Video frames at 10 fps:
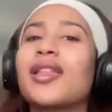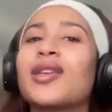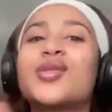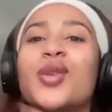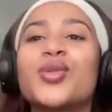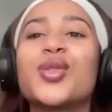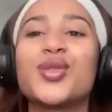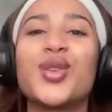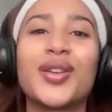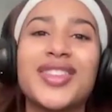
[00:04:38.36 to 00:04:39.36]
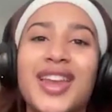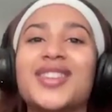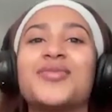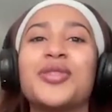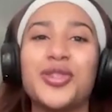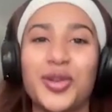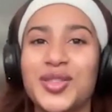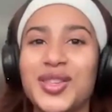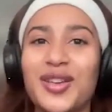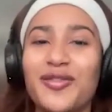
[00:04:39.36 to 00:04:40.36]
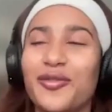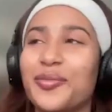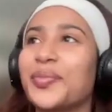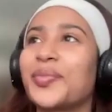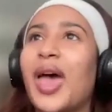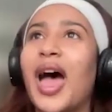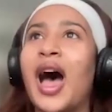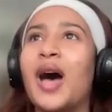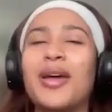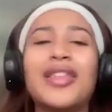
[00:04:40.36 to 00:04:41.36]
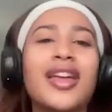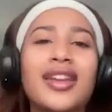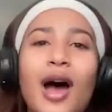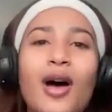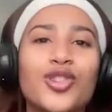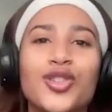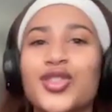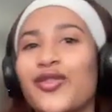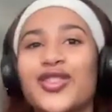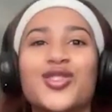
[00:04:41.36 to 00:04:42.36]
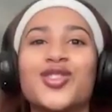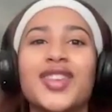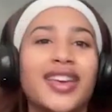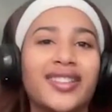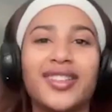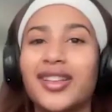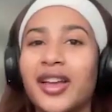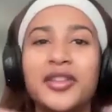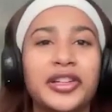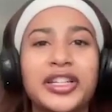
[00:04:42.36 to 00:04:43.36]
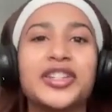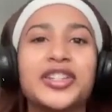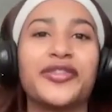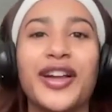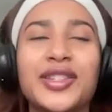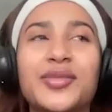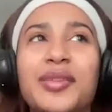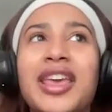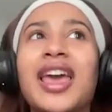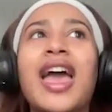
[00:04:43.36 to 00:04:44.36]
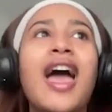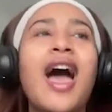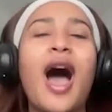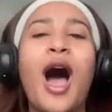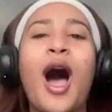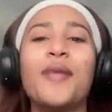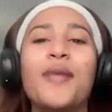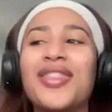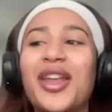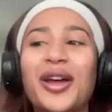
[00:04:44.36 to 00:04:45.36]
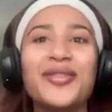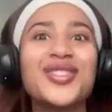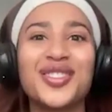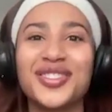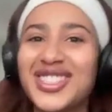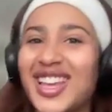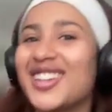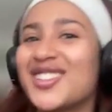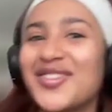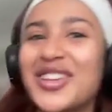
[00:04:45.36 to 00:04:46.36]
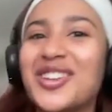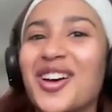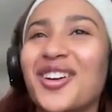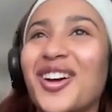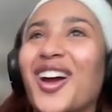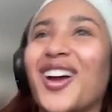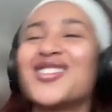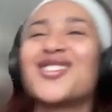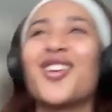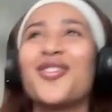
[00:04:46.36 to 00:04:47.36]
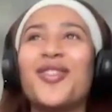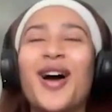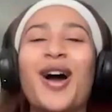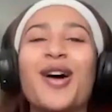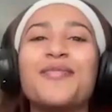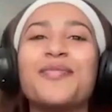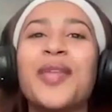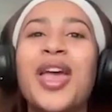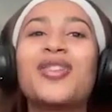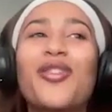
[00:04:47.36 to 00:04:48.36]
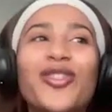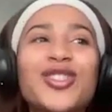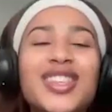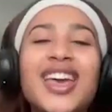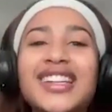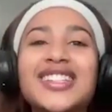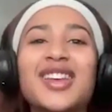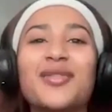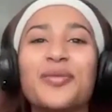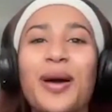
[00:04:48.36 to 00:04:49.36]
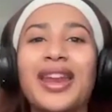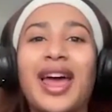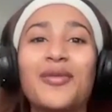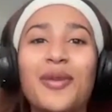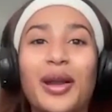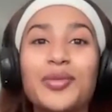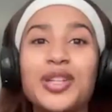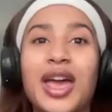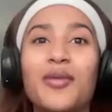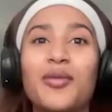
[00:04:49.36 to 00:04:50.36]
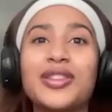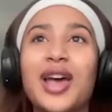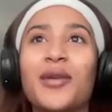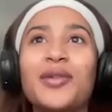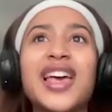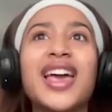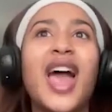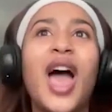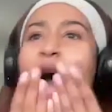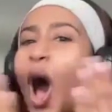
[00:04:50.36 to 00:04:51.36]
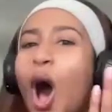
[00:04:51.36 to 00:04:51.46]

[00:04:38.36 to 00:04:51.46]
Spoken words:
being like so excited to meet Joseph. And then now Joseph is just like a near and dear friend to me. And then I was so excited to meet Tucker. So the first thing I did when I went up to him was I was like,